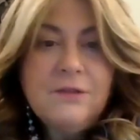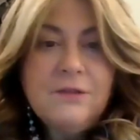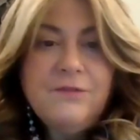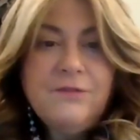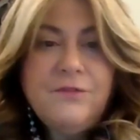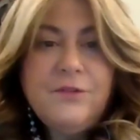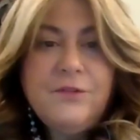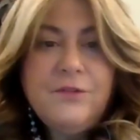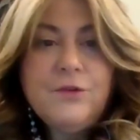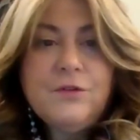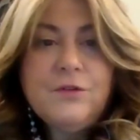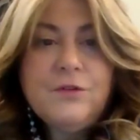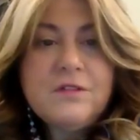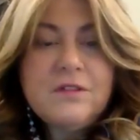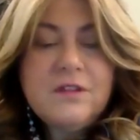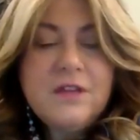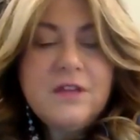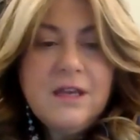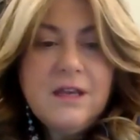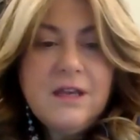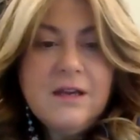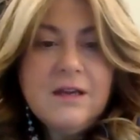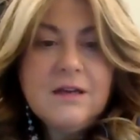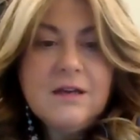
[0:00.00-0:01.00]
if you don't
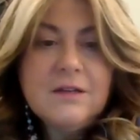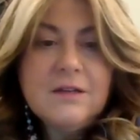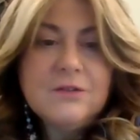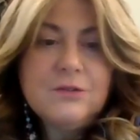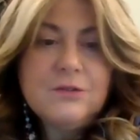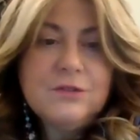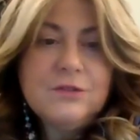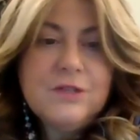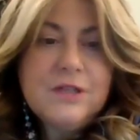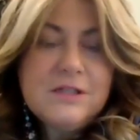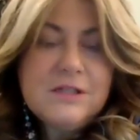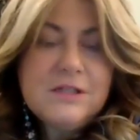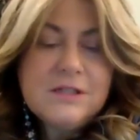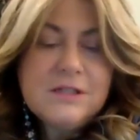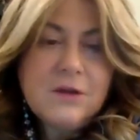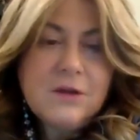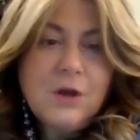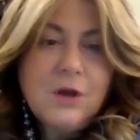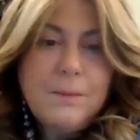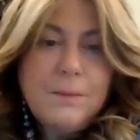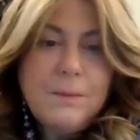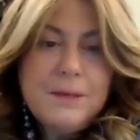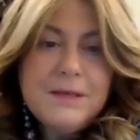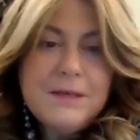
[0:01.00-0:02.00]
think to these
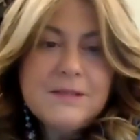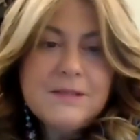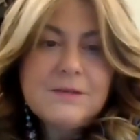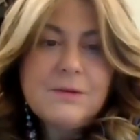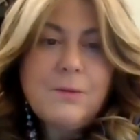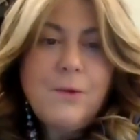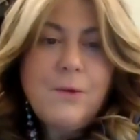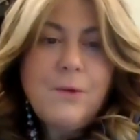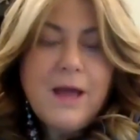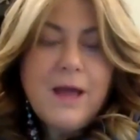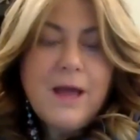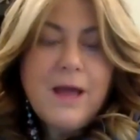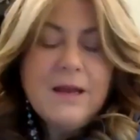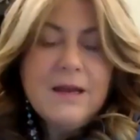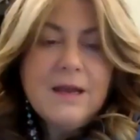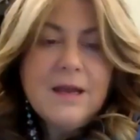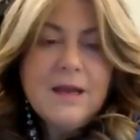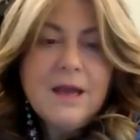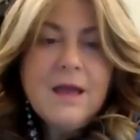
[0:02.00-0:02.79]
topics when